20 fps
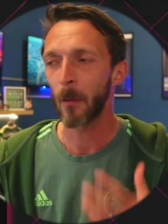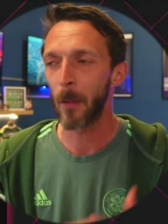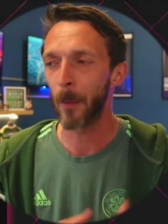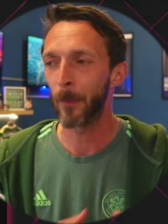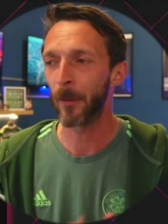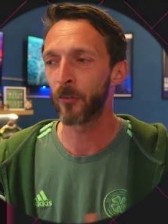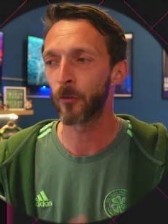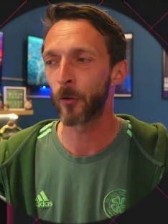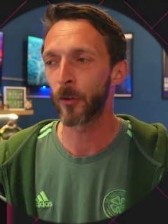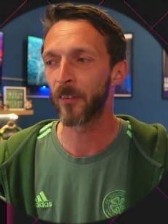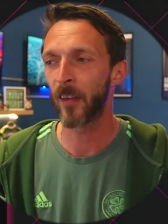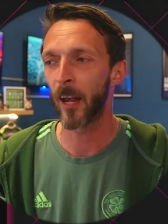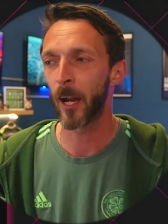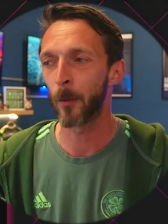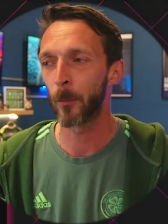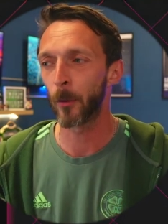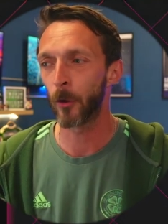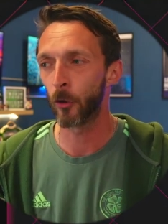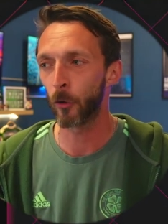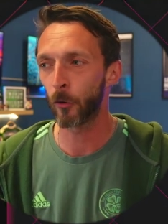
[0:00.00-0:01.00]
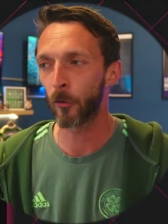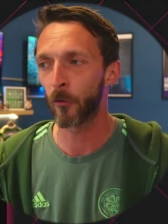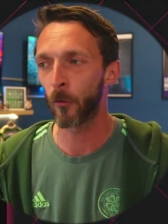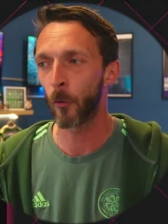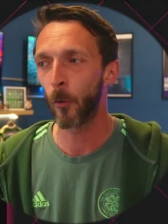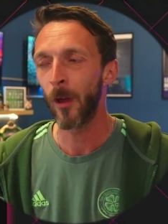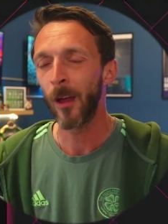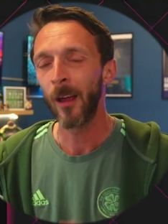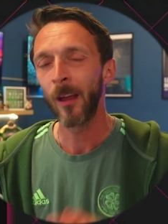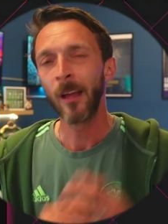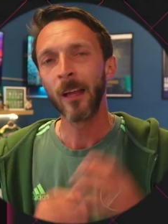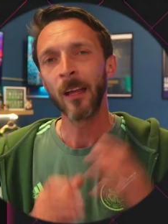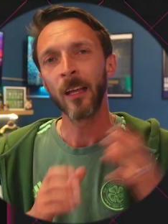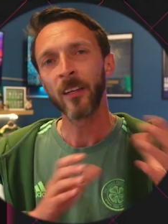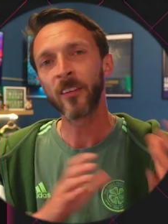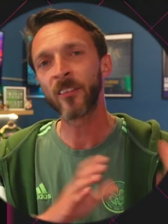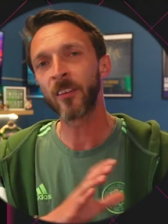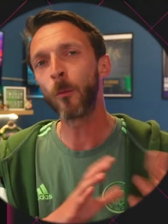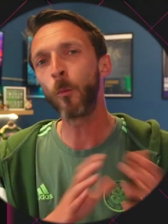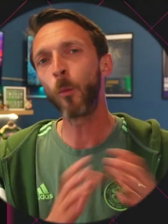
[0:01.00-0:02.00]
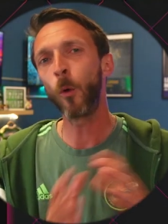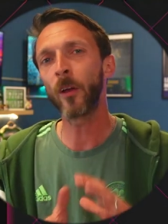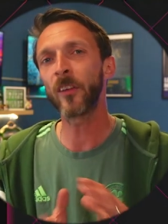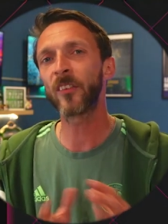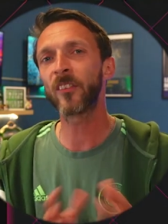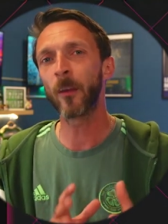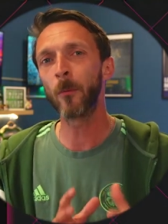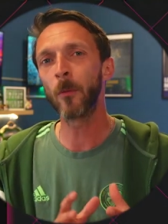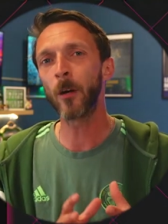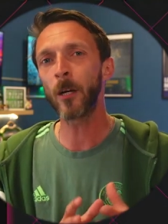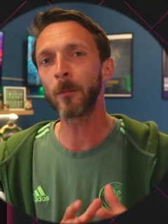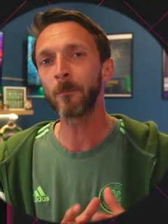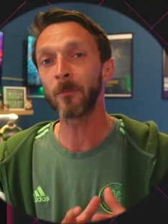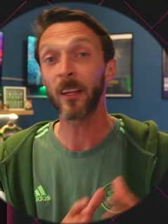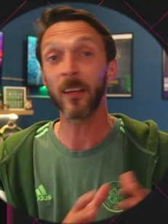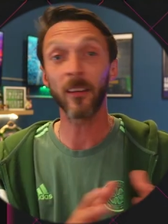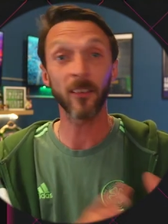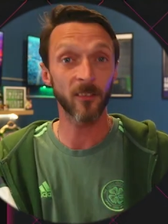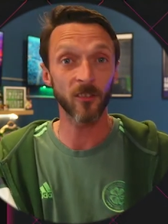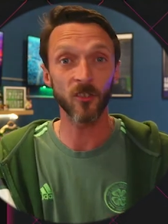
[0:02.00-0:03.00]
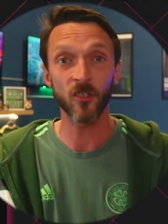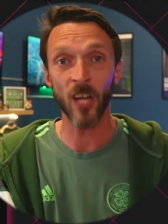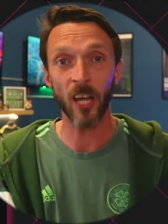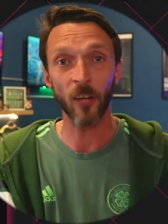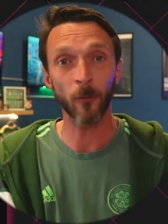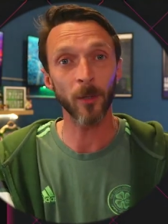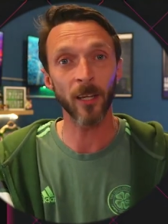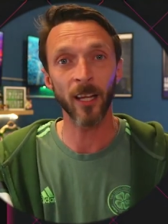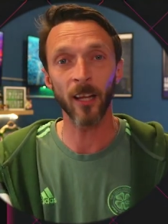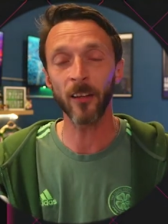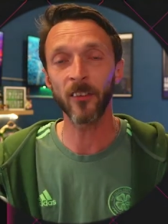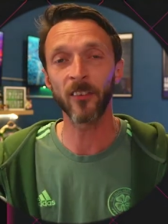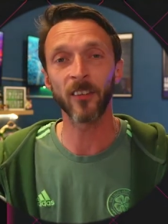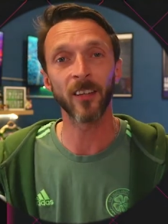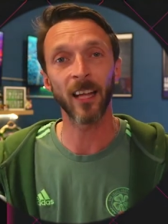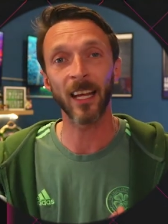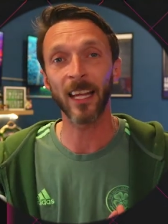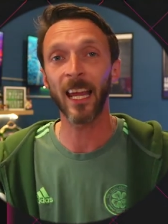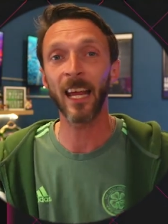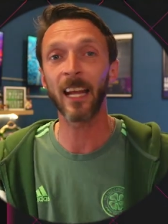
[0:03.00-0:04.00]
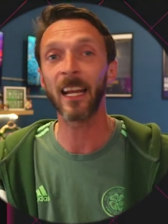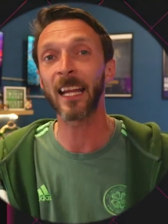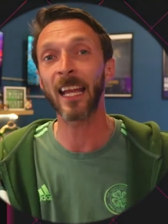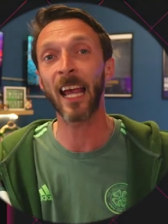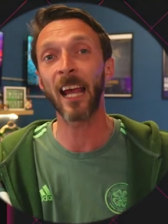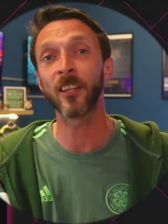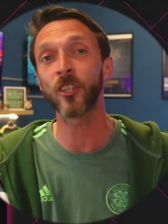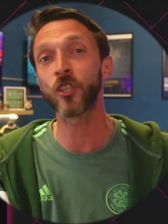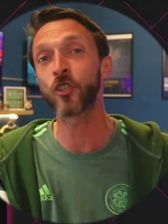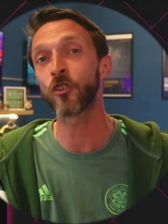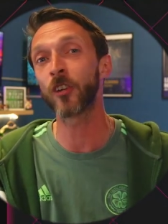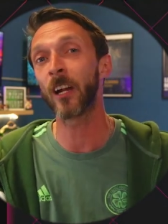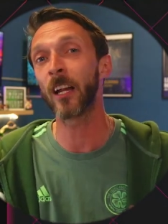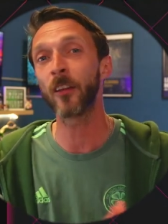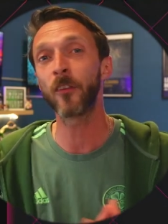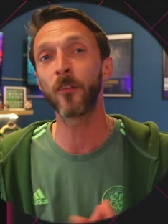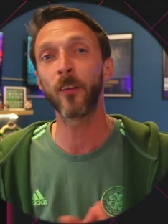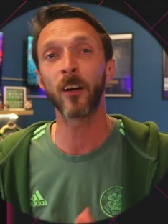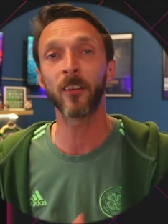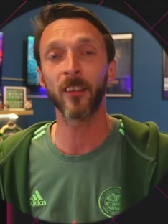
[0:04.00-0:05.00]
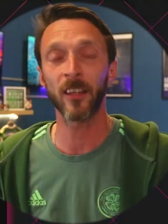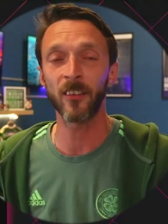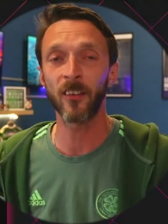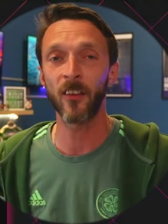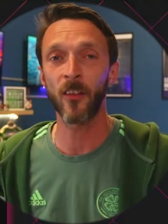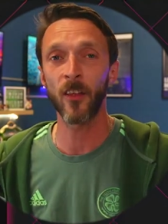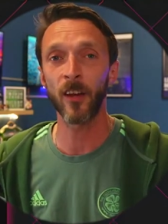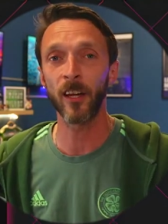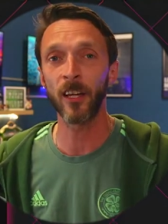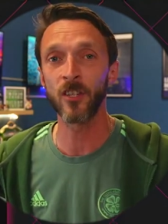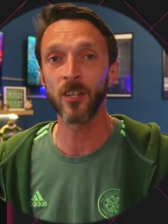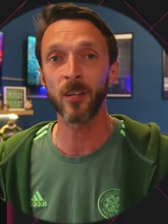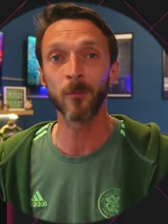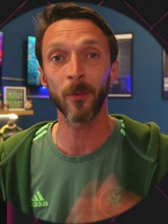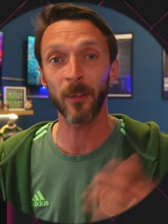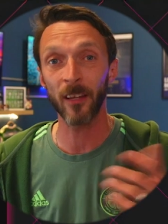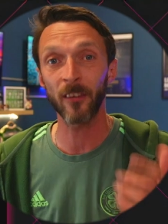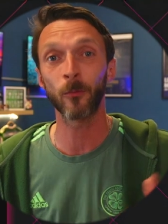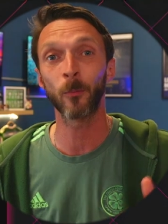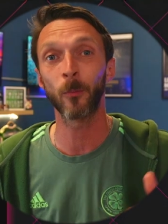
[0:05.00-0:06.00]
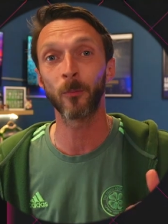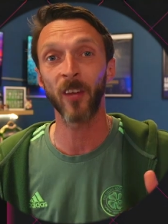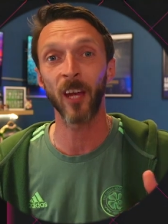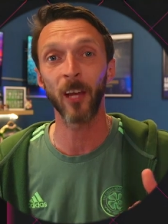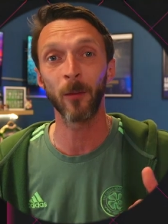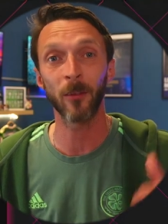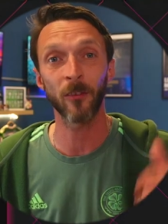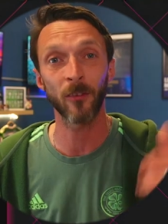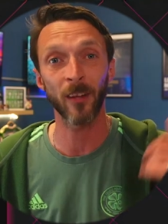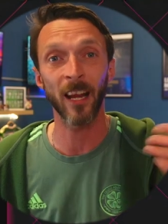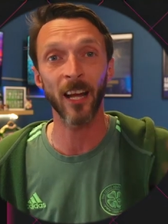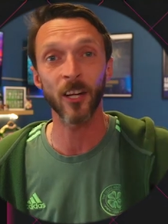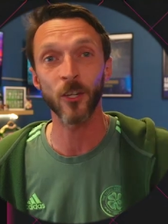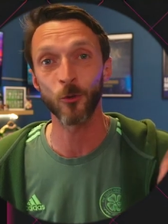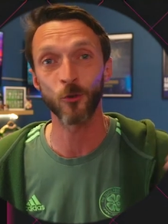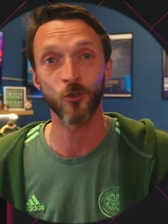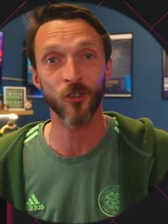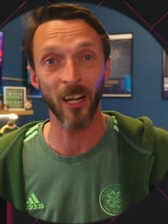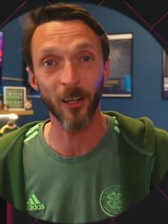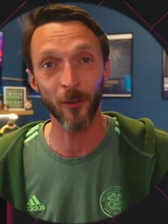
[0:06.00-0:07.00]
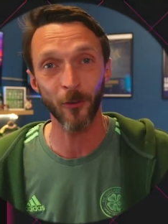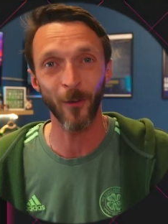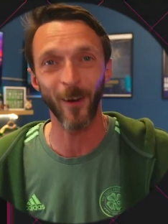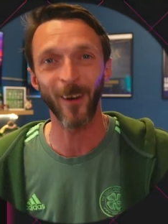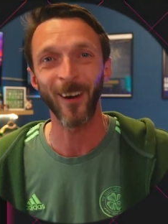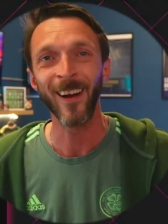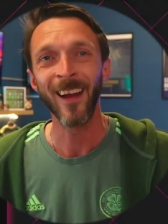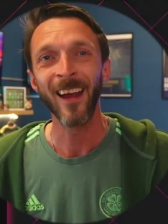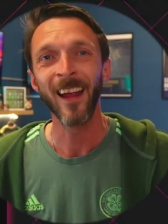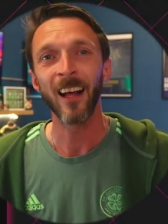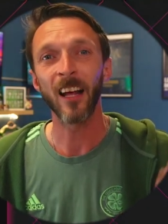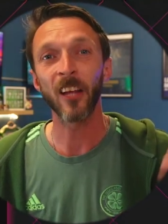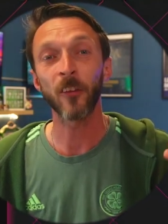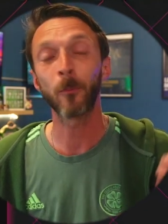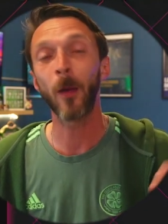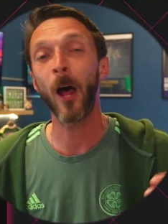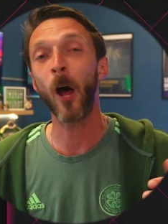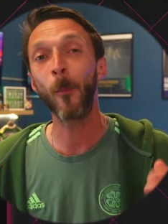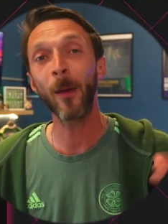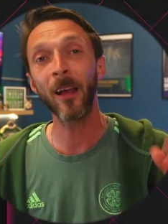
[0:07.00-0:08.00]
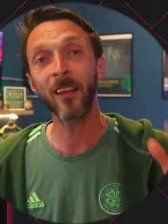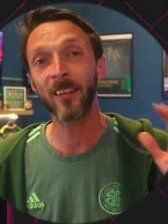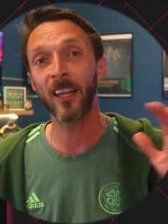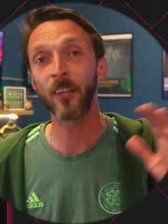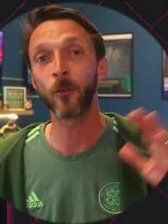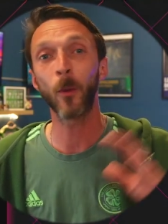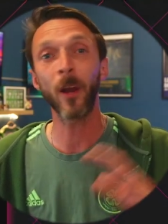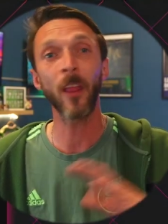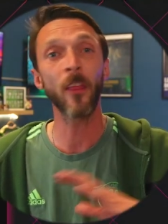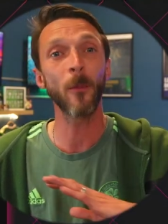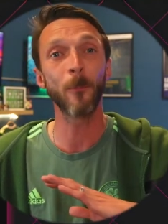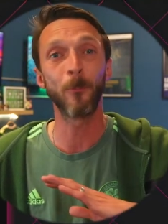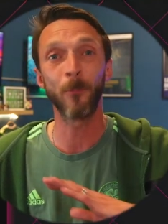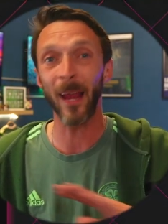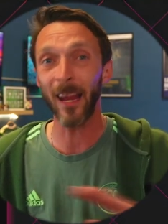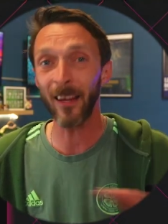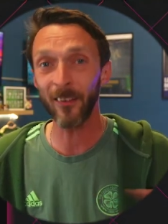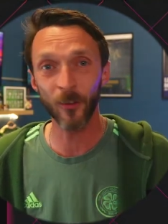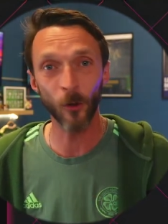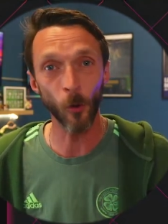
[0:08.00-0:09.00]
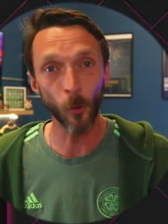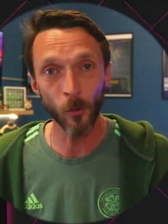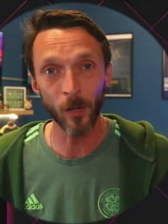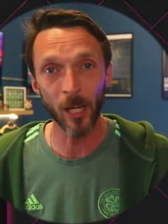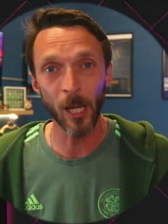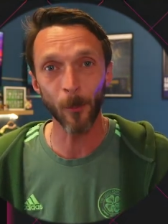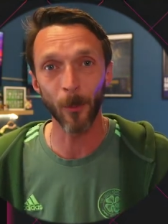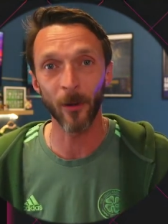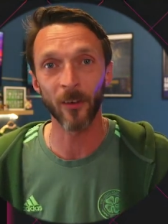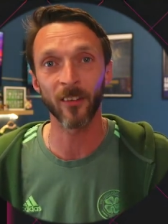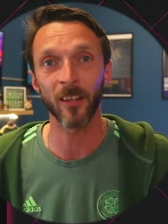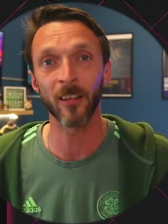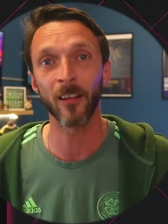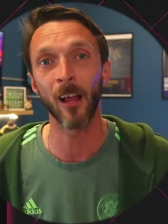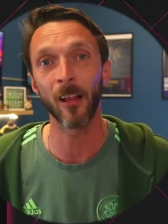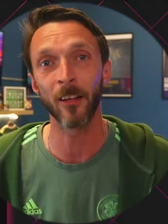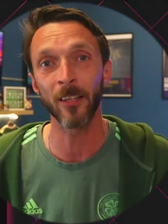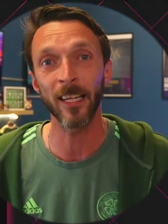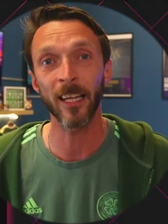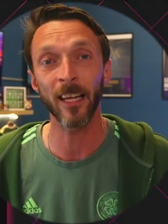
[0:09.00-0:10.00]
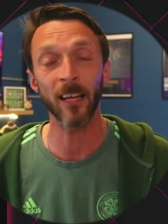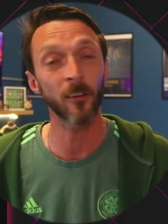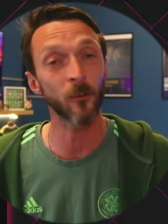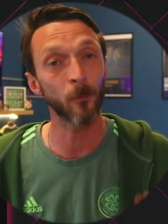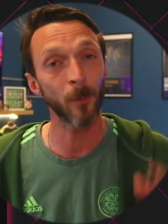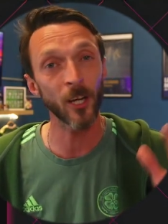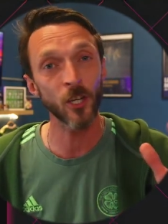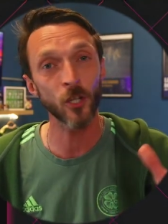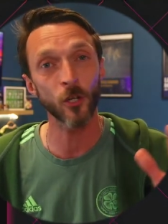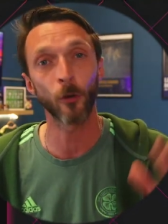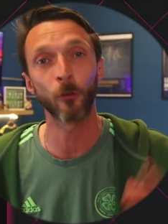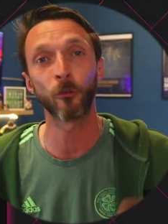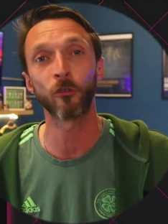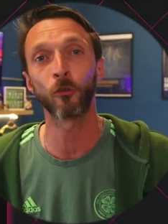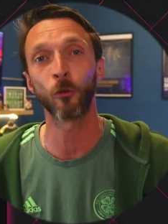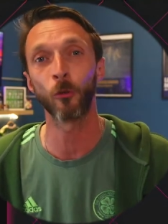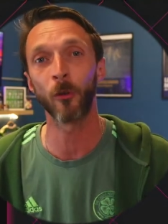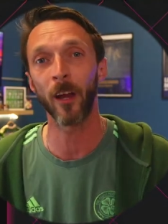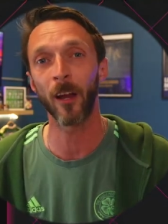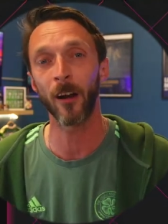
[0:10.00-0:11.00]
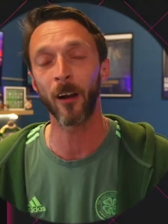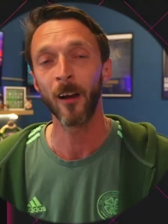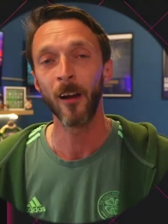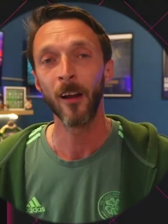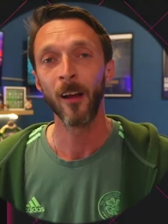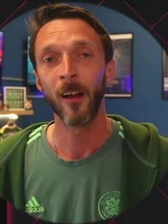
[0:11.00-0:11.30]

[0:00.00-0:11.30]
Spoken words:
maybe he's not terribly useful. Somewhat similar is Jasper Cillessen. Again, a guy that's transferred into the region, but this time it's an actual transfer. Las Palmas had one of the best goalkeepers in La Liga, especially on Sorare